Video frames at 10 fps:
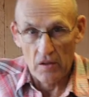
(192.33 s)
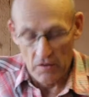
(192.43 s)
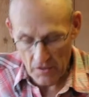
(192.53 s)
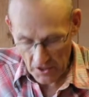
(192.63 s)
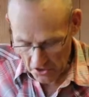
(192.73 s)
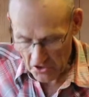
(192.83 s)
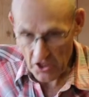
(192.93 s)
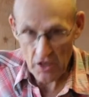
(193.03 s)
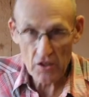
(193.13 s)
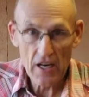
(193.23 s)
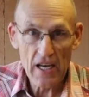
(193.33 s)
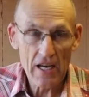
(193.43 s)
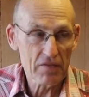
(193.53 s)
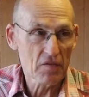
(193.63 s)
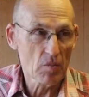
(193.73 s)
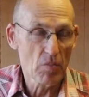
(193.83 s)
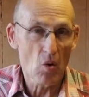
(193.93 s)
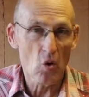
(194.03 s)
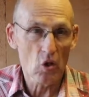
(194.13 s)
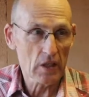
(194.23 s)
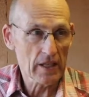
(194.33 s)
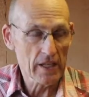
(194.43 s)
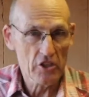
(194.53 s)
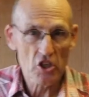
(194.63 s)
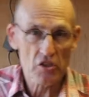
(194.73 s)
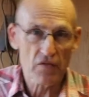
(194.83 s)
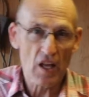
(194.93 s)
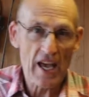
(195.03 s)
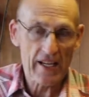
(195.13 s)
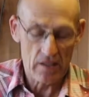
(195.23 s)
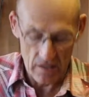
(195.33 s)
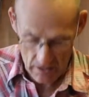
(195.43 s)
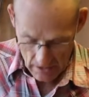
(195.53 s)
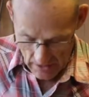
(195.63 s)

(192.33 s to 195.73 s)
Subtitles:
This is the other half of the bowl that I just flattened.